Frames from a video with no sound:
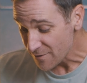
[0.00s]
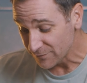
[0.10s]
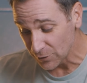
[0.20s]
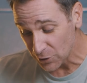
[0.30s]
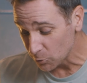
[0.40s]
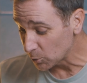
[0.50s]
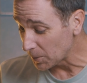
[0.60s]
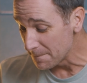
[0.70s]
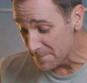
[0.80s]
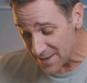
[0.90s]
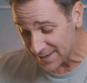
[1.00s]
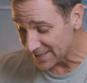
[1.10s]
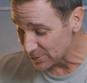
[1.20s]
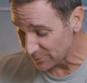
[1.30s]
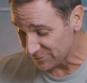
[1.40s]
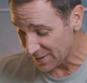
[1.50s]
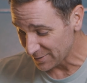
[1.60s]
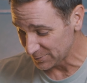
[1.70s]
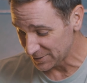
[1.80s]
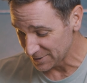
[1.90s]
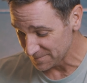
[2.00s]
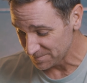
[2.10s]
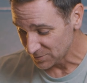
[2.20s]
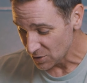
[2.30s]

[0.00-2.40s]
for there were many who followed him.